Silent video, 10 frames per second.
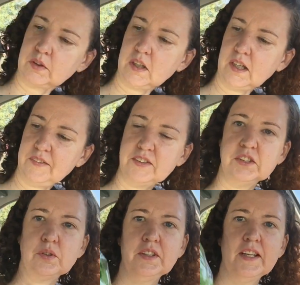Okay, this
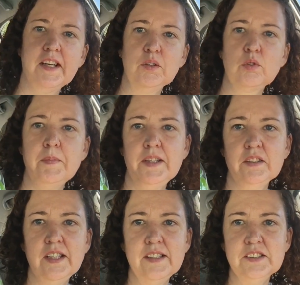is organic
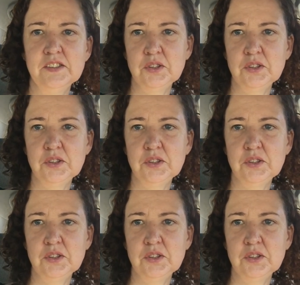romaine lettuce,